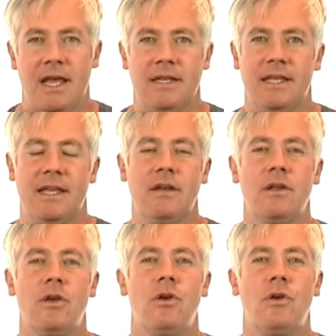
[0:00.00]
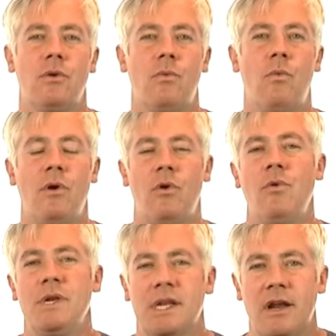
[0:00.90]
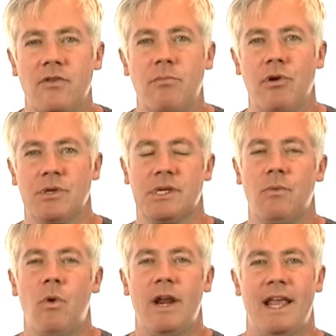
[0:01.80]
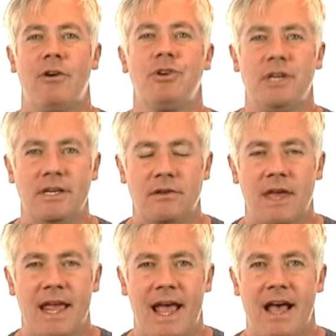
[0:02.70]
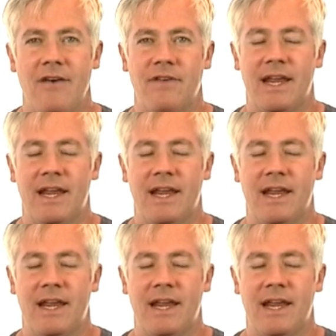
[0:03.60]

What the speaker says: And then who is another person? What energy do they have?